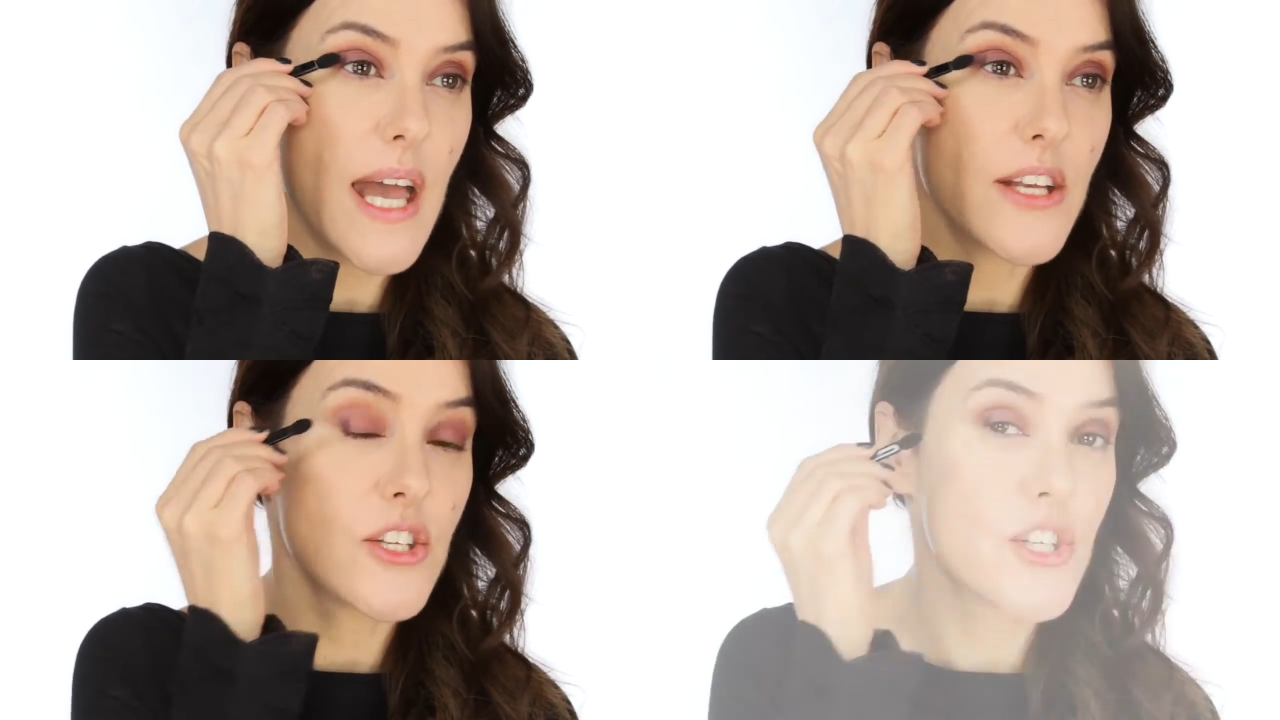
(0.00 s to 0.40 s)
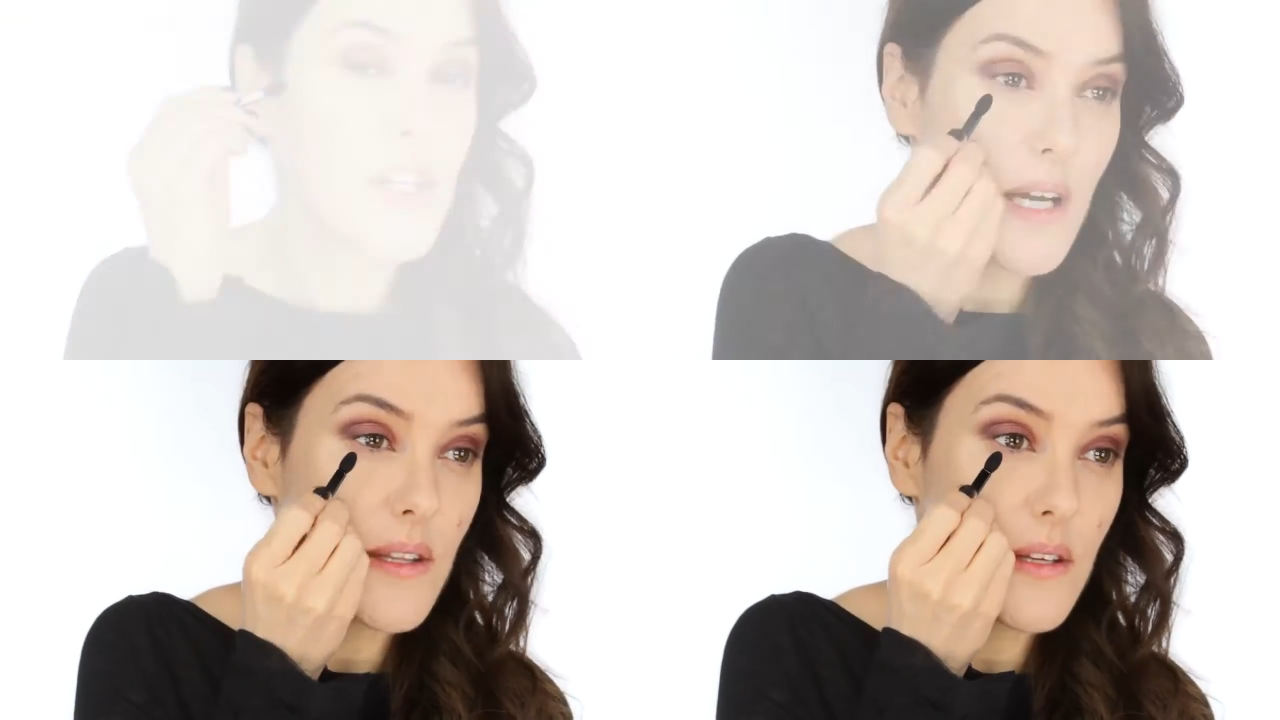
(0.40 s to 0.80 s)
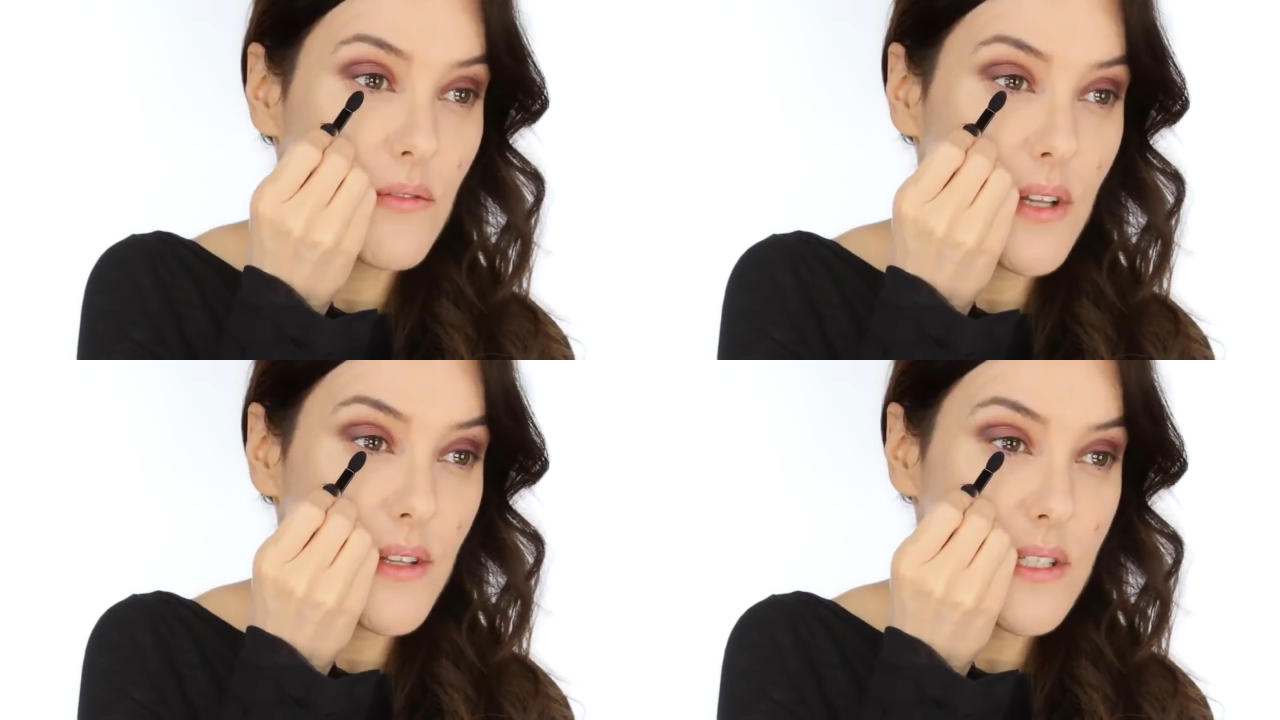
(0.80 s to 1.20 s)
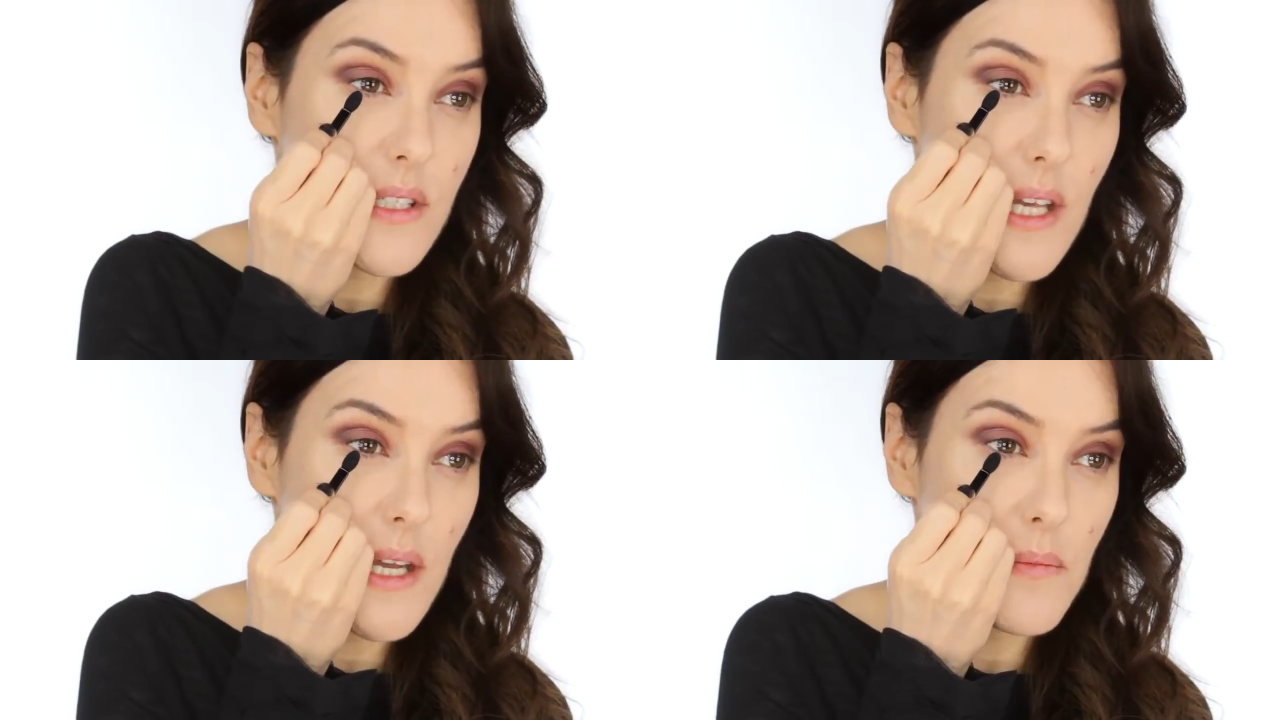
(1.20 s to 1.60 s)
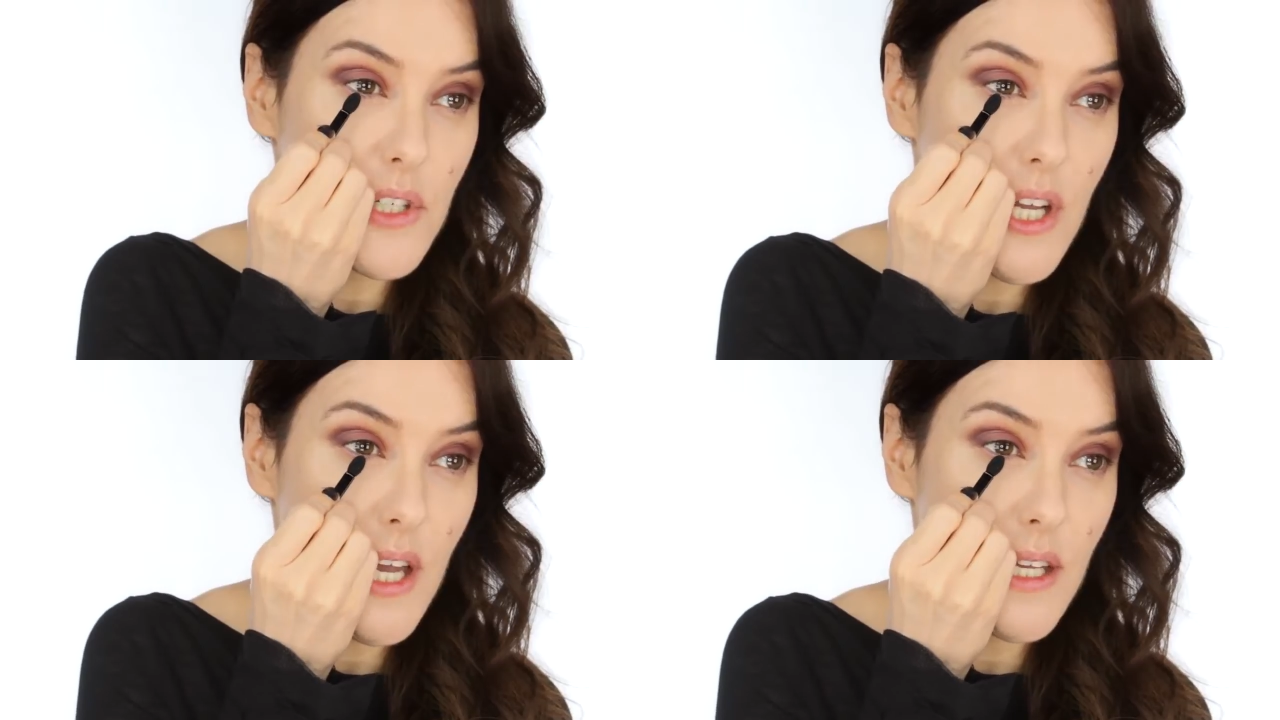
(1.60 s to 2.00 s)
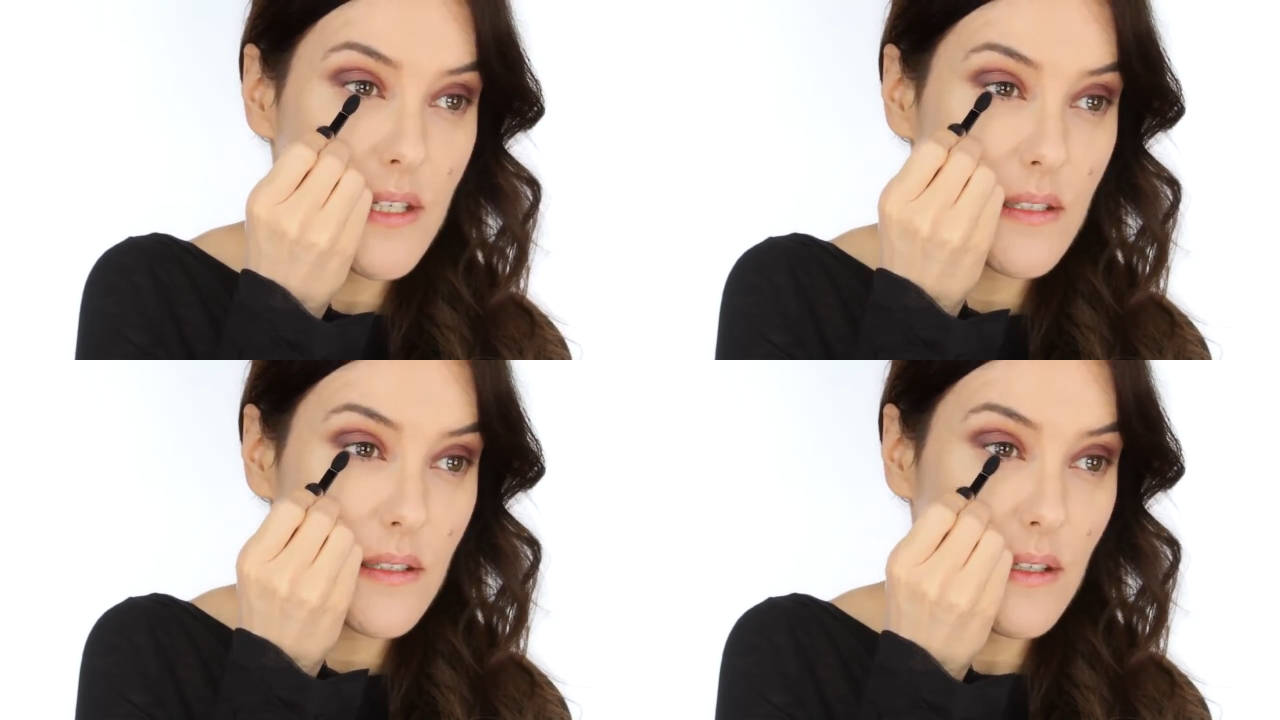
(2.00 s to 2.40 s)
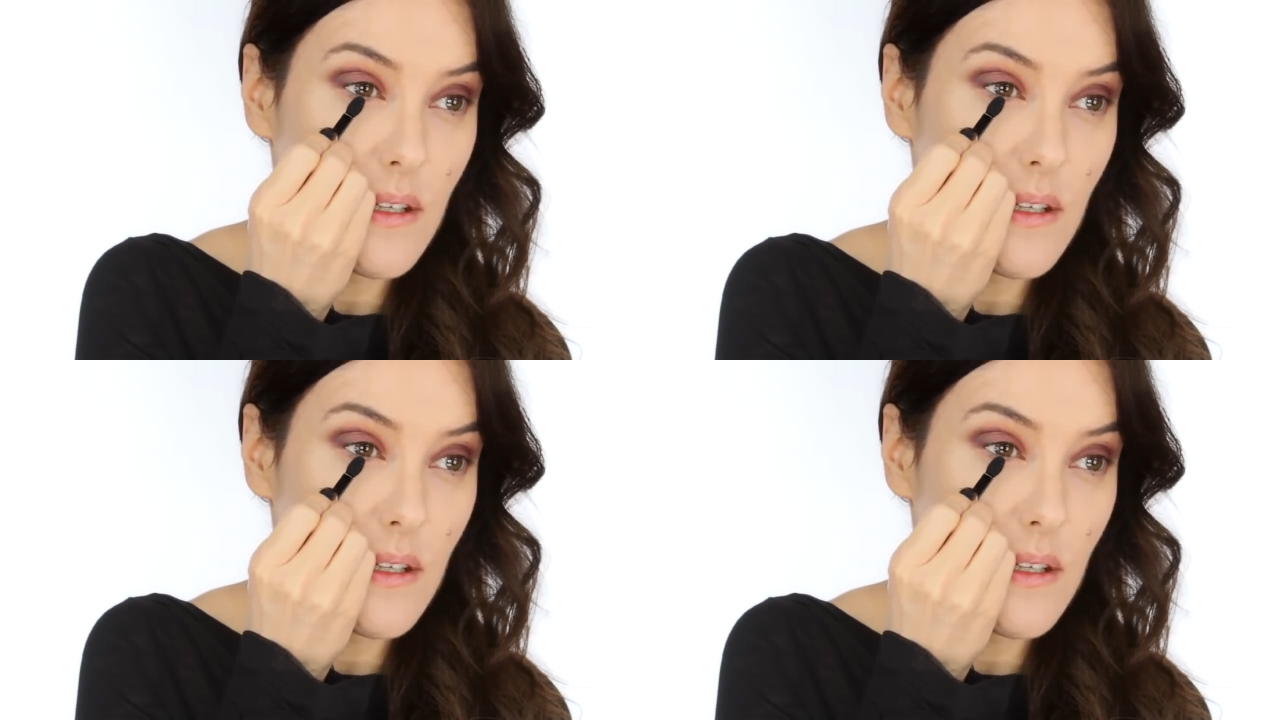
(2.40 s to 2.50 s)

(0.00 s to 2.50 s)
edge and then run the same shade